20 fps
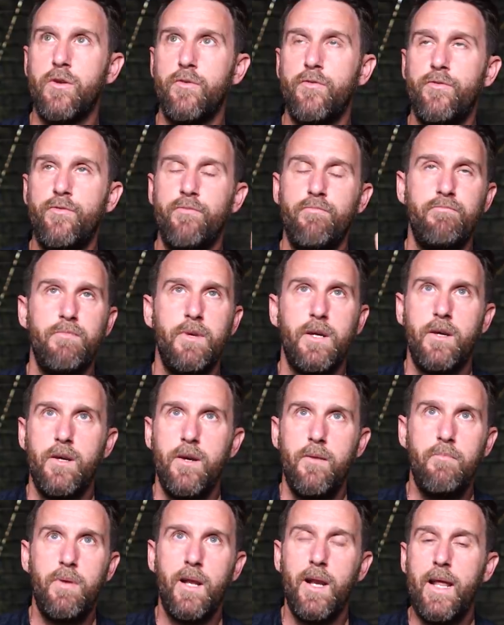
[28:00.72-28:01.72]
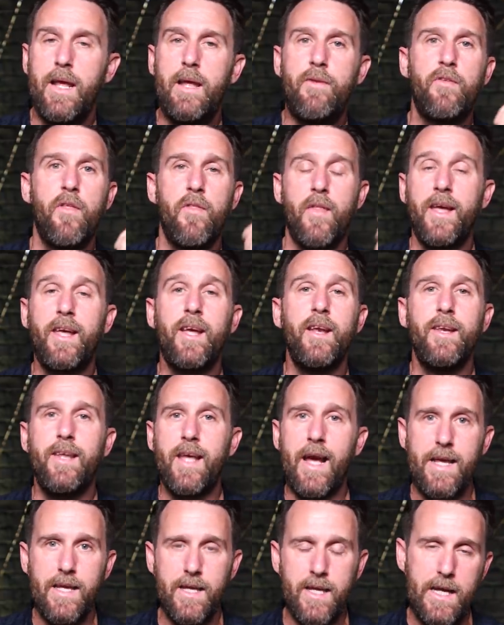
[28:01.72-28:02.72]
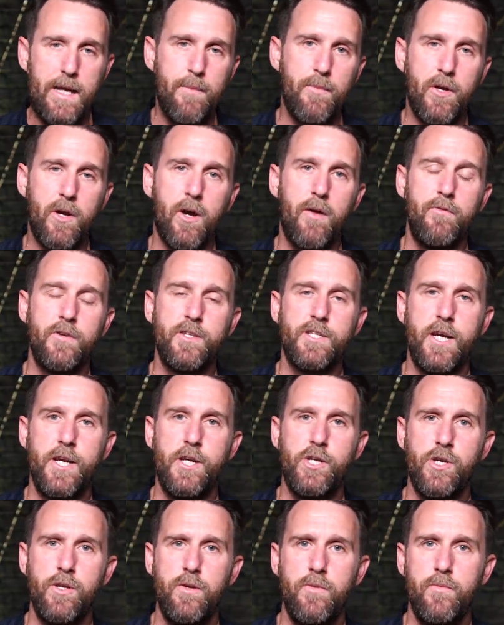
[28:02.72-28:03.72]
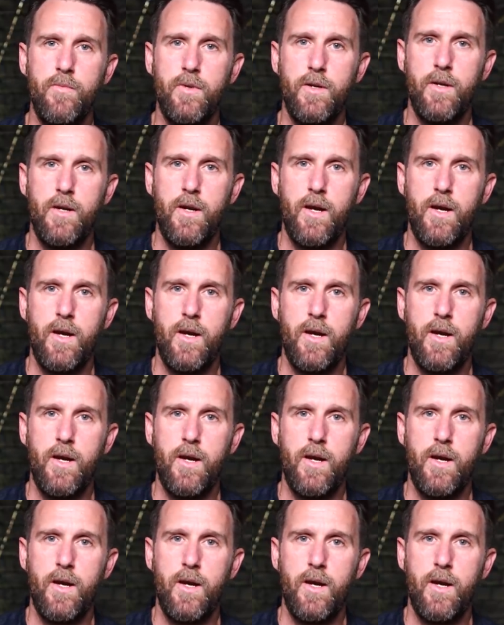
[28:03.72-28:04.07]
of belief that they can gatekeep the conversation.